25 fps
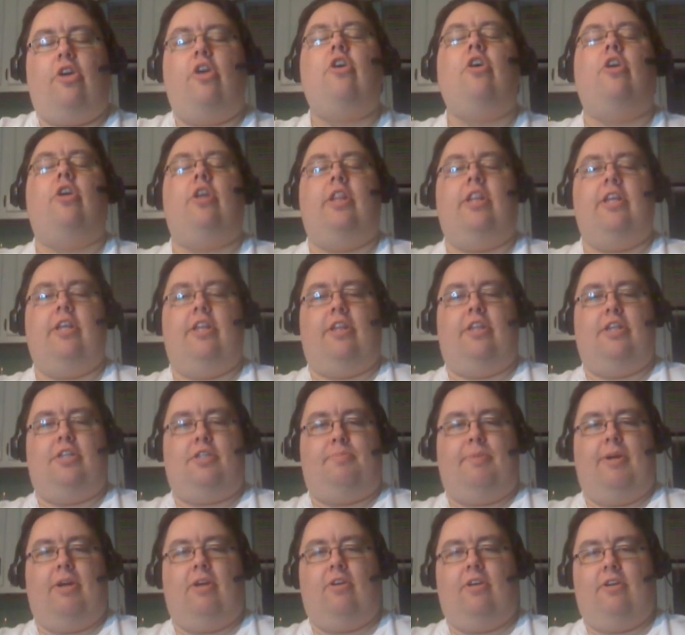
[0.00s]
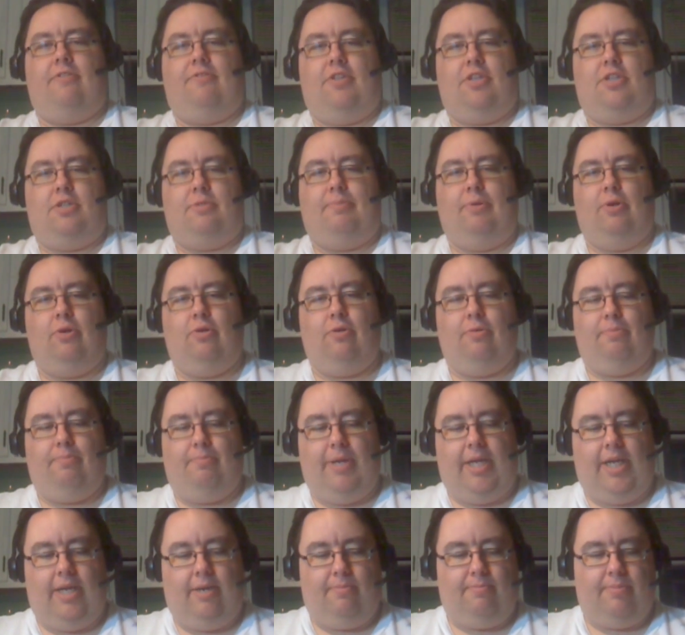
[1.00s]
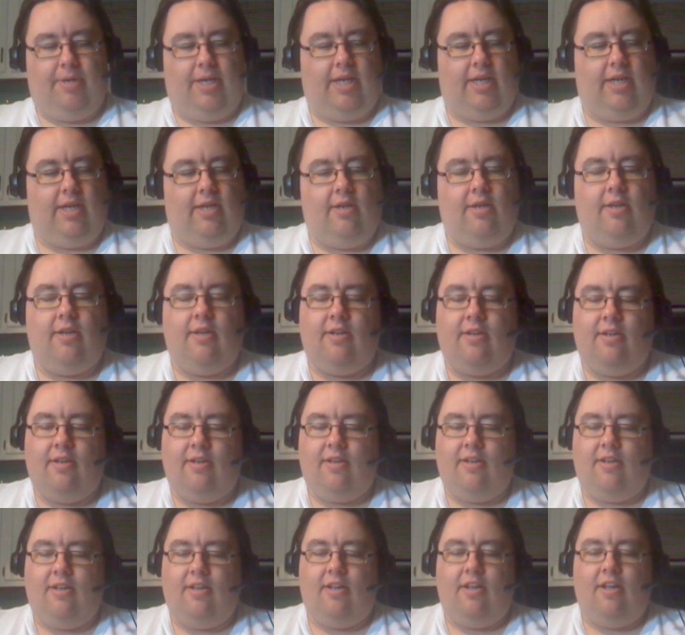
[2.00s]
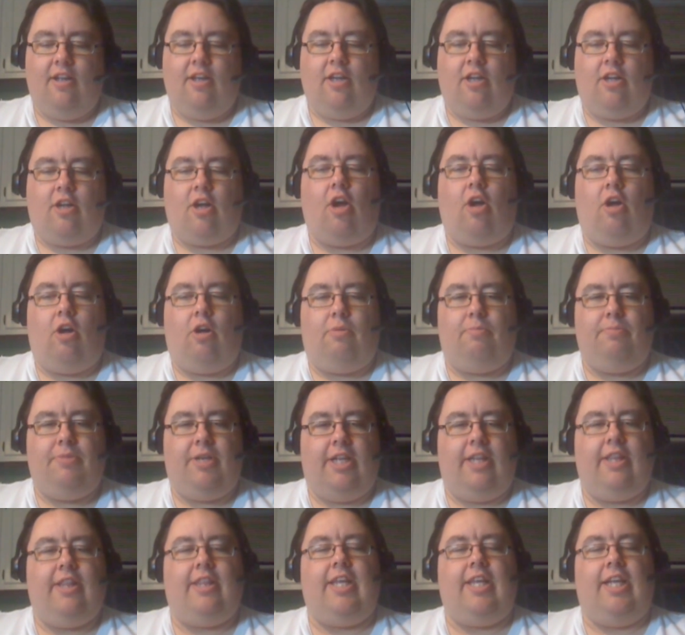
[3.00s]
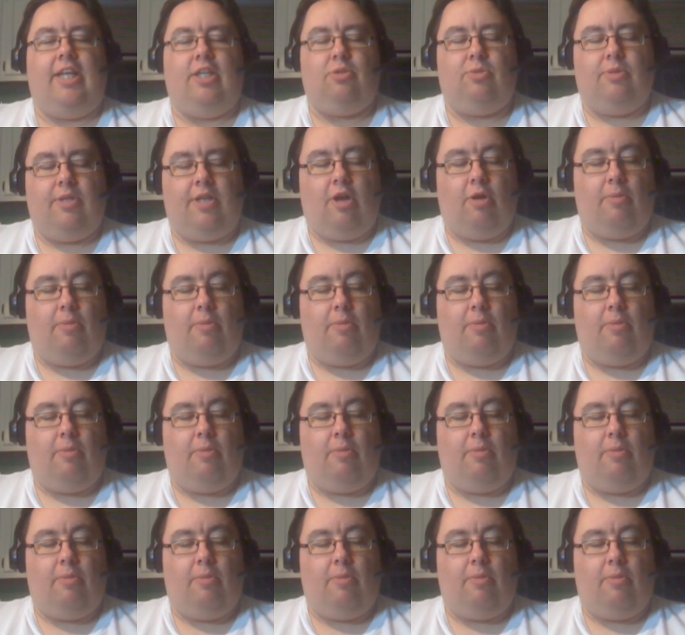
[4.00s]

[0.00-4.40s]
could the spirit of the spoon be calmed and things